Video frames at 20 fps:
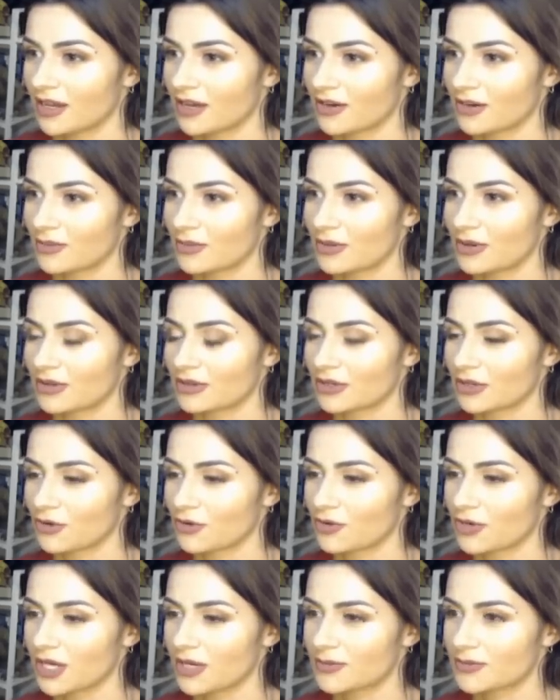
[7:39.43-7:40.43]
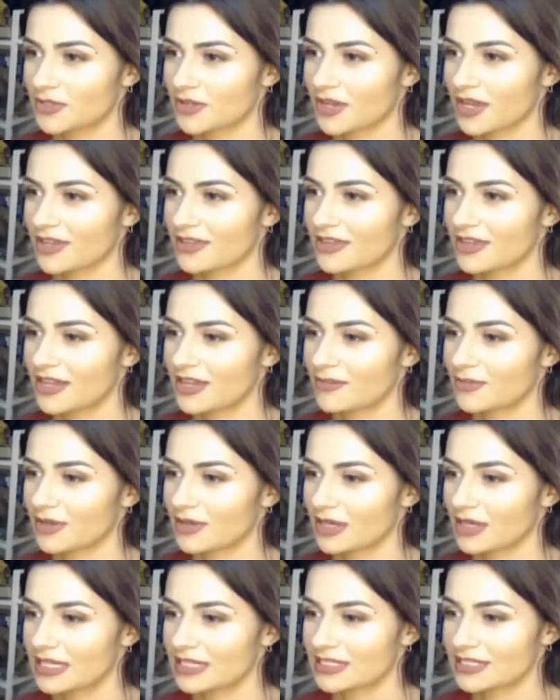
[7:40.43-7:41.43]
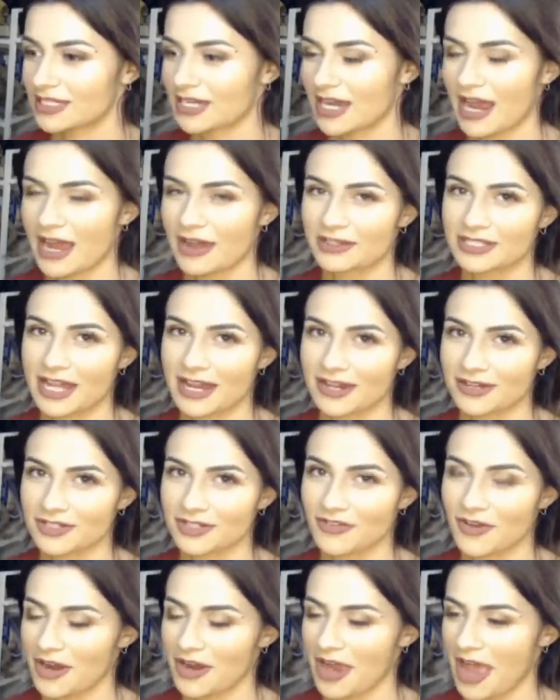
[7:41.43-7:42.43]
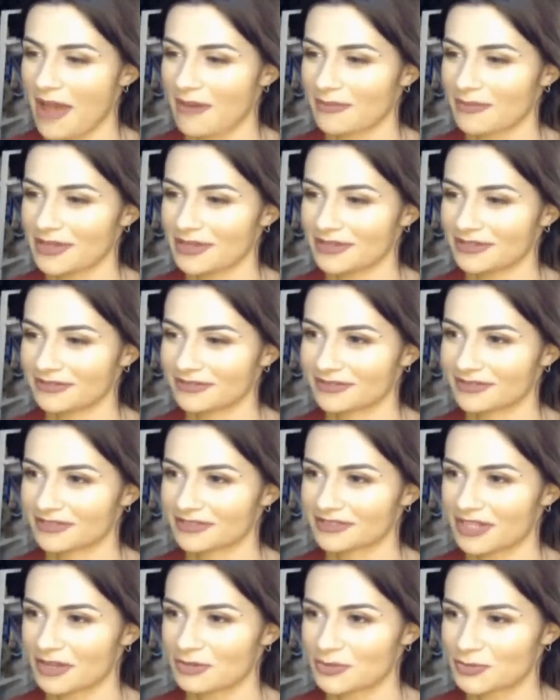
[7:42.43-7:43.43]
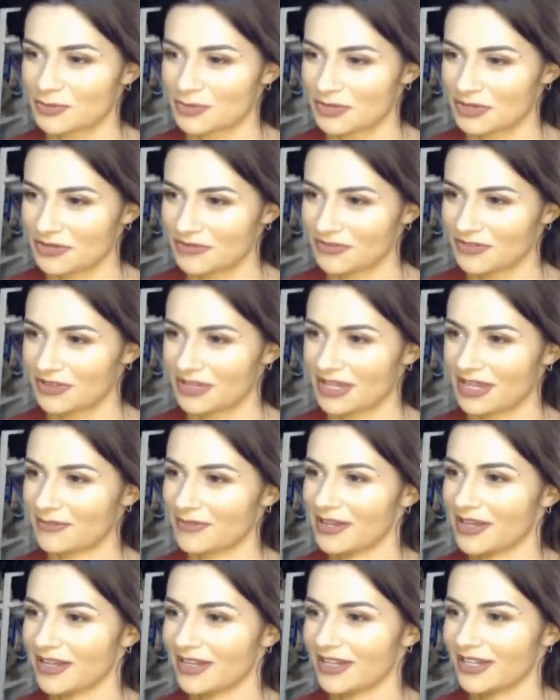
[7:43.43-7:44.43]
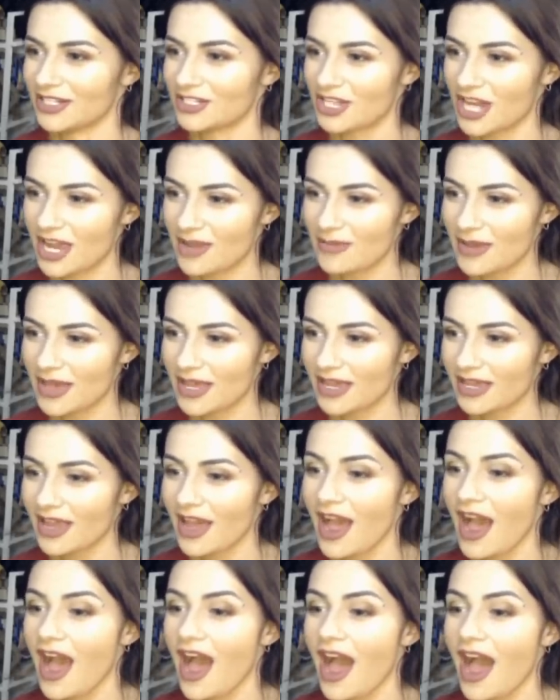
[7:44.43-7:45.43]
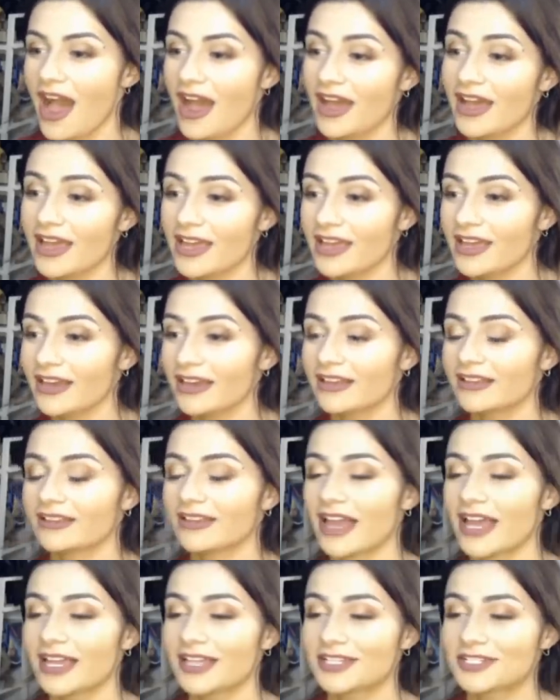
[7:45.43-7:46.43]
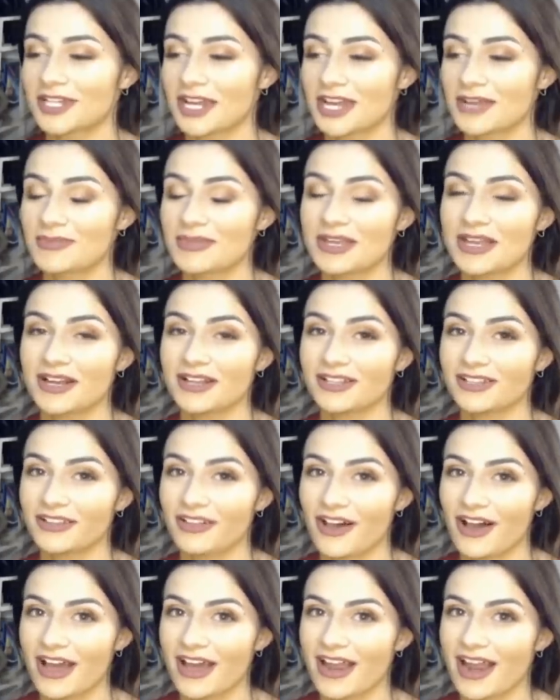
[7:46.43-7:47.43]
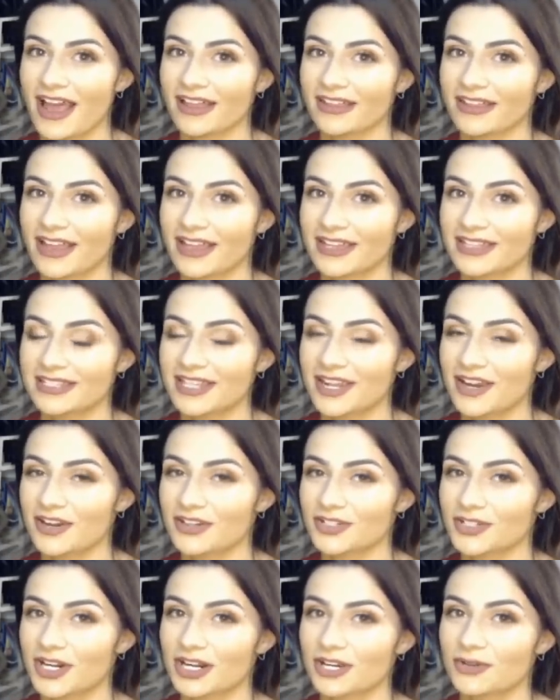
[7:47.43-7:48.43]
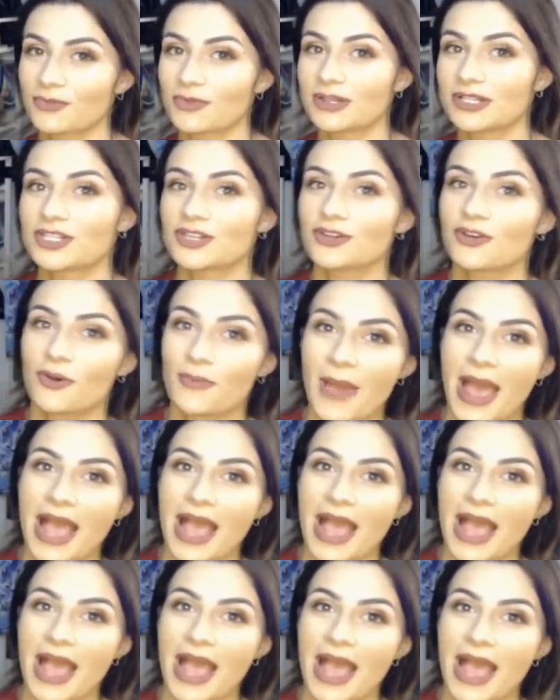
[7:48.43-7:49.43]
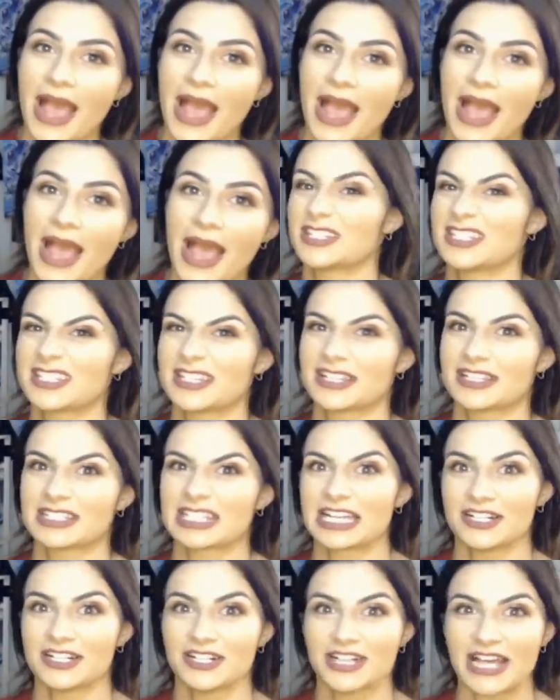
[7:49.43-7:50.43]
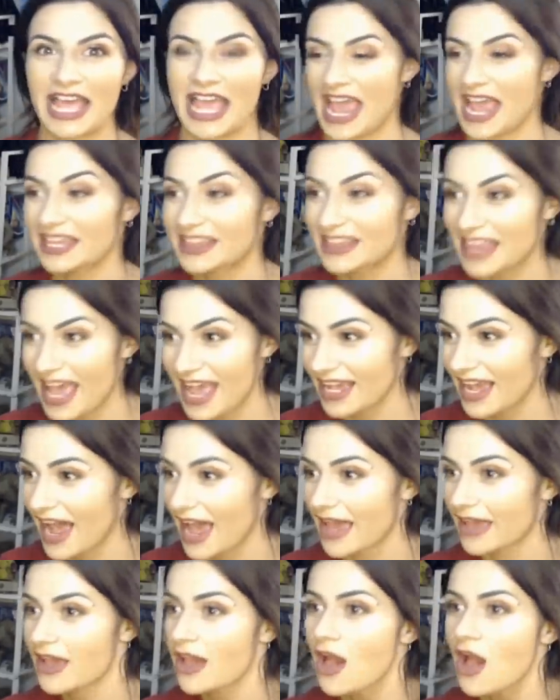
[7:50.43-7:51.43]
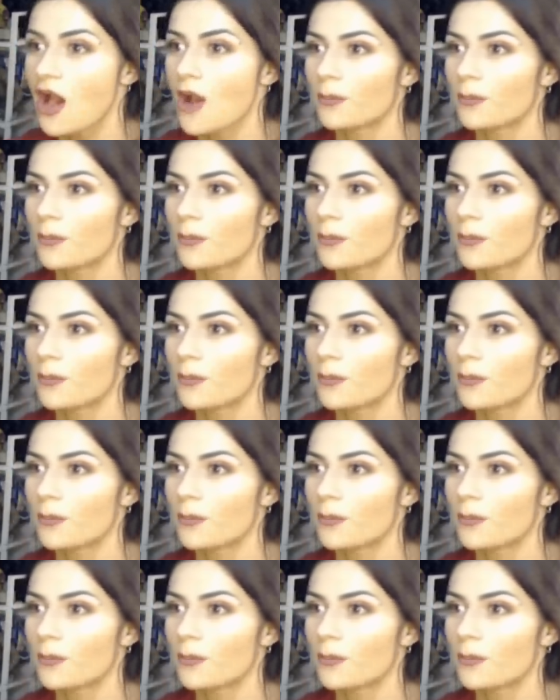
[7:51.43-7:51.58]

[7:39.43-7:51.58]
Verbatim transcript: All right, we're in the crypt. Okay, them and kissing. I was actually very happy because I was rooting for them. Jaime, I like Jaime a lot. I like his character arc. Once you go back and watch the first season, it's like, oh, I hate that guy.